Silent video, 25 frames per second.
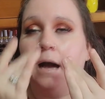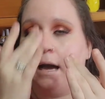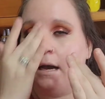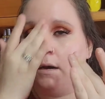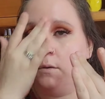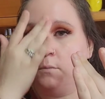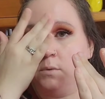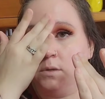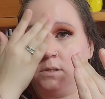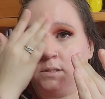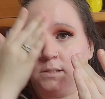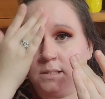
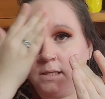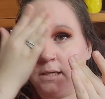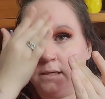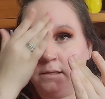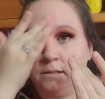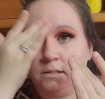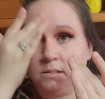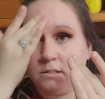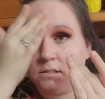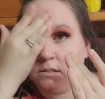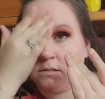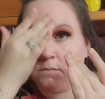I will
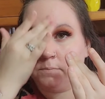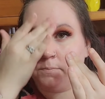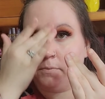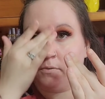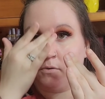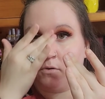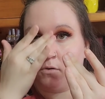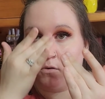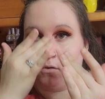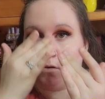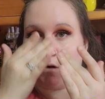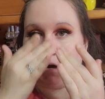say this is
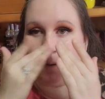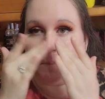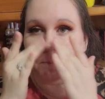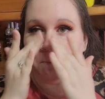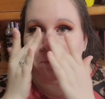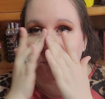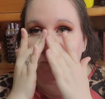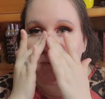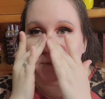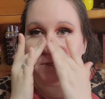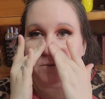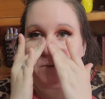
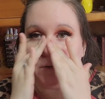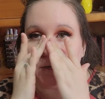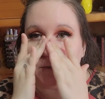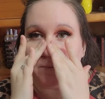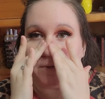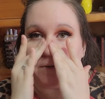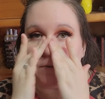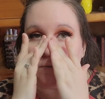probably one of